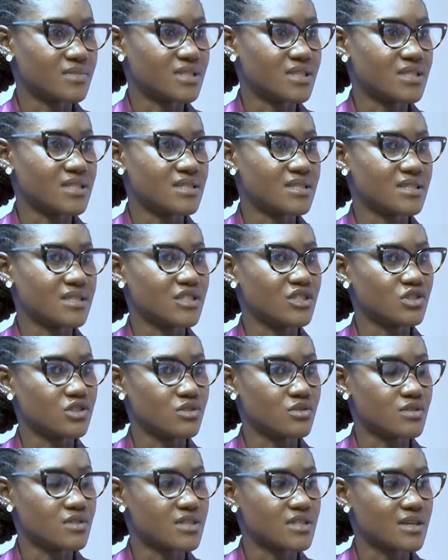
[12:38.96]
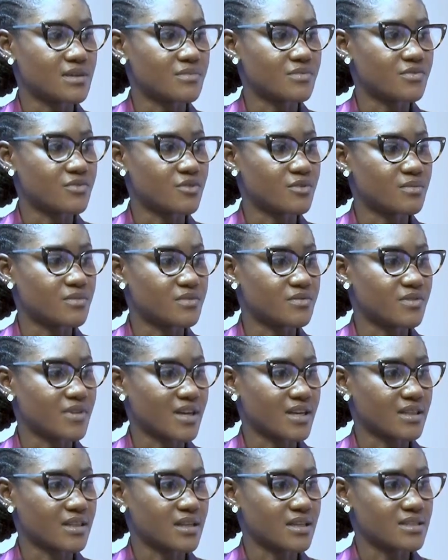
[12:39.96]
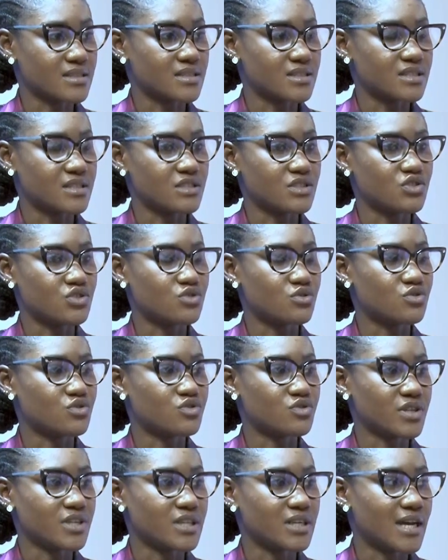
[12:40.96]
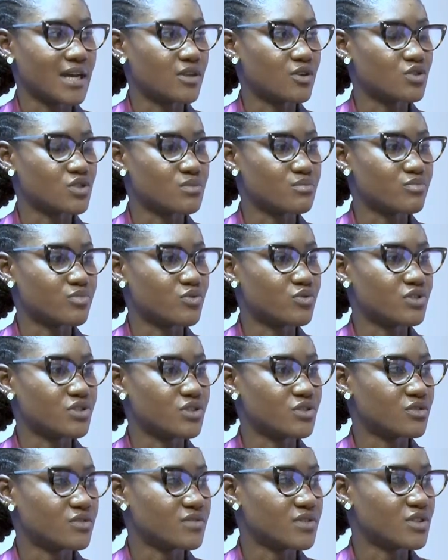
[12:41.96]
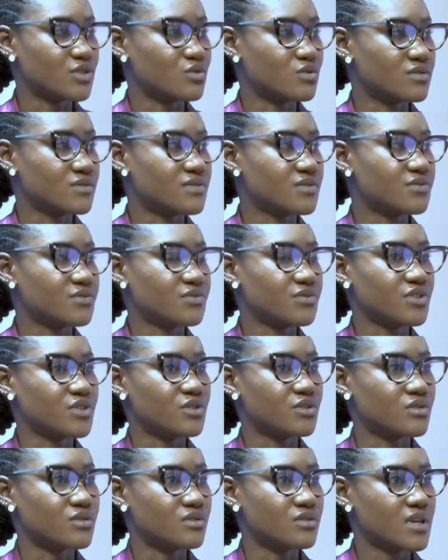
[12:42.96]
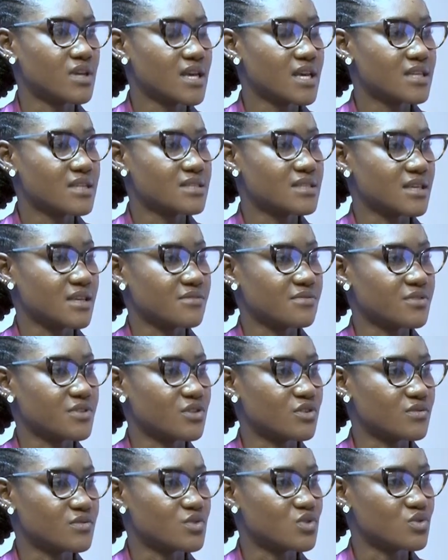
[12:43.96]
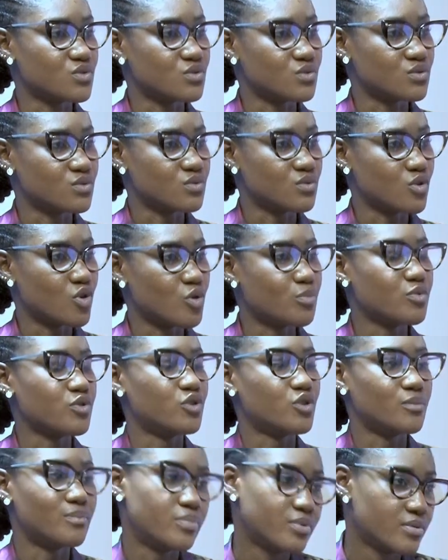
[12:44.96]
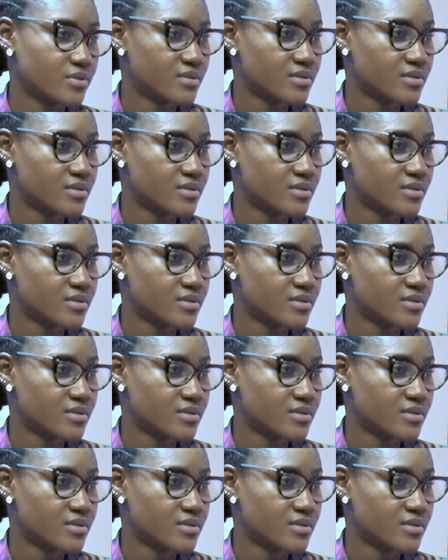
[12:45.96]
these issues stem from the fact that the children are not bold enough. They don't feel safe enough to open up